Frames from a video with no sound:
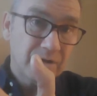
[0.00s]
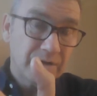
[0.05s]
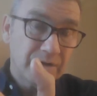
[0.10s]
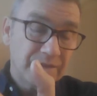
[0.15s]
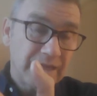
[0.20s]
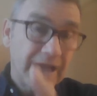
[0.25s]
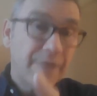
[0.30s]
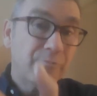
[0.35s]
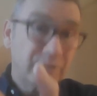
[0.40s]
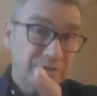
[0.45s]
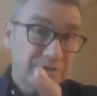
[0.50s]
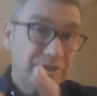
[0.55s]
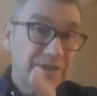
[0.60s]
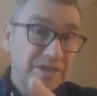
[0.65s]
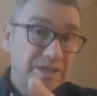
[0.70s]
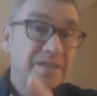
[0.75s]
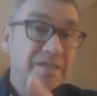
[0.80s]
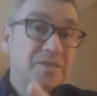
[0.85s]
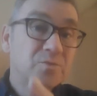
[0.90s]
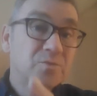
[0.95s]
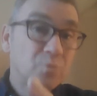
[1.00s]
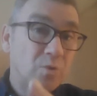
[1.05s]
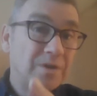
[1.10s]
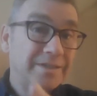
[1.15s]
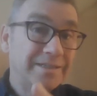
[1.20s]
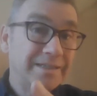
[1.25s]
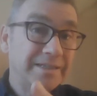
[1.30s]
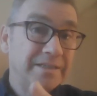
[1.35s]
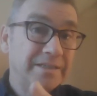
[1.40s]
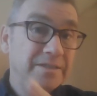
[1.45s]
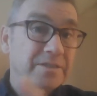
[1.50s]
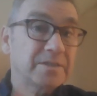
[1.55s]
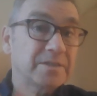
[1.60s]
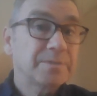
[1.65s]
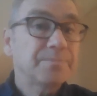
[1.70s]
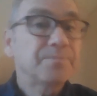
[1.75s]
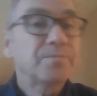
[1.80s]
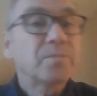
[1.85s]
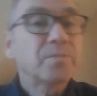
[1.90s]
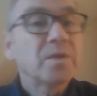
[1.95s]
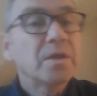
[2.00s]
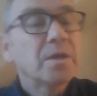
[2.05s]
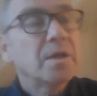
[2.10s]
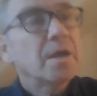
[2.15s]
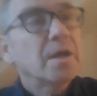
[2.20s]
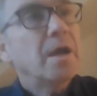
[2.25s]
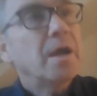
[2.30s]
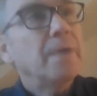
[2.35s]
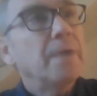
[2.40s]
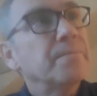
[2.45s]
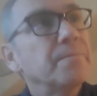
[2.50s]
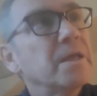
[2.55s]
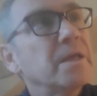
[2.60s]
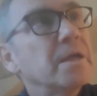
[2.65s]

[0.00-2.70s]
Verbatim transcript: that which is what it is. Um,